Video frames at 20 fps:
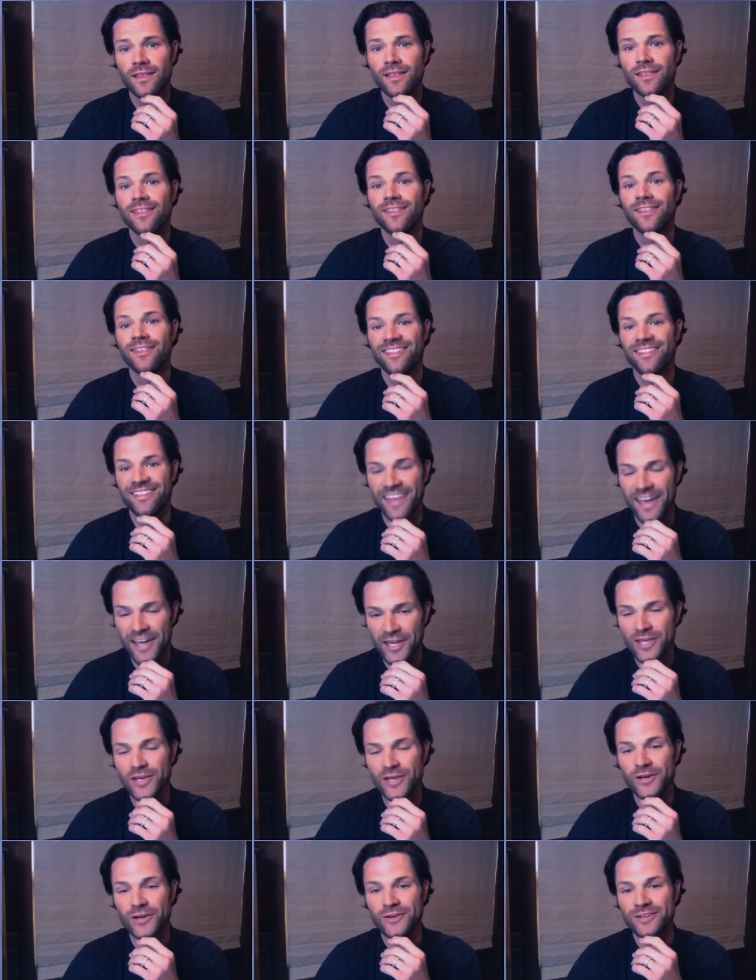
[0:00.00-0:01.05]
thank
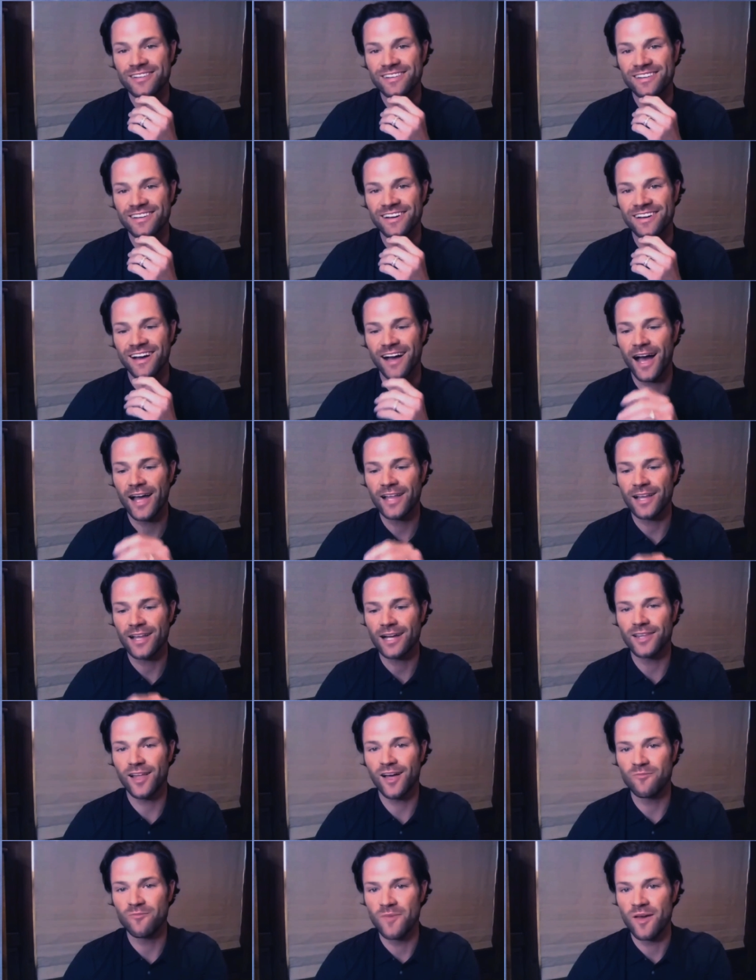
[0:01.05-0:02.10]
you. I love
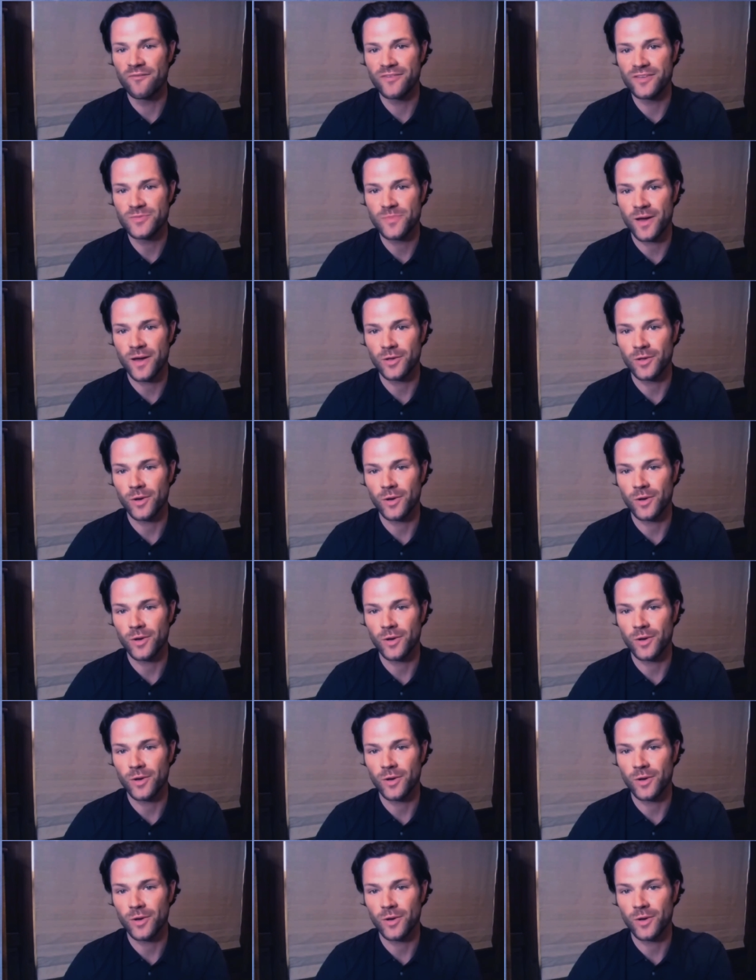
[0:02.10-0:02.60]
Memphis, by the way.